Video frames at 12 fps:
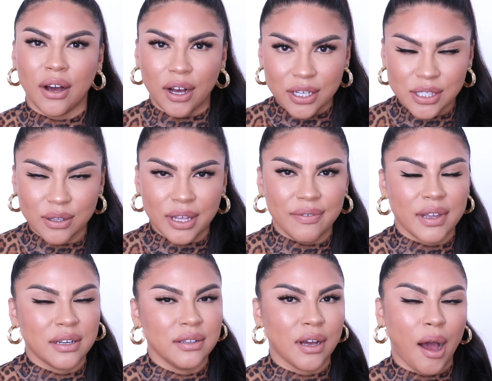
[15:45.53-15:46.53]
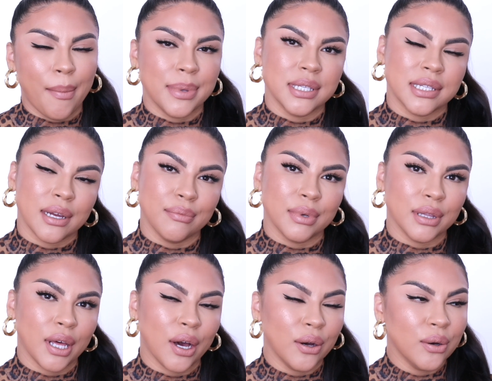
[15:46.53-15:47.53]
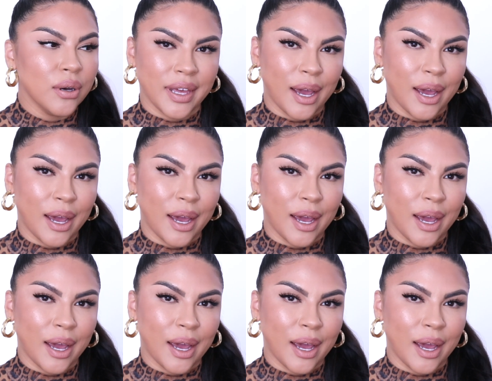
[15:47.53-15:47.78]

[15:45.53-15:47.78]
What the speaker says: also leave that in the comments down below.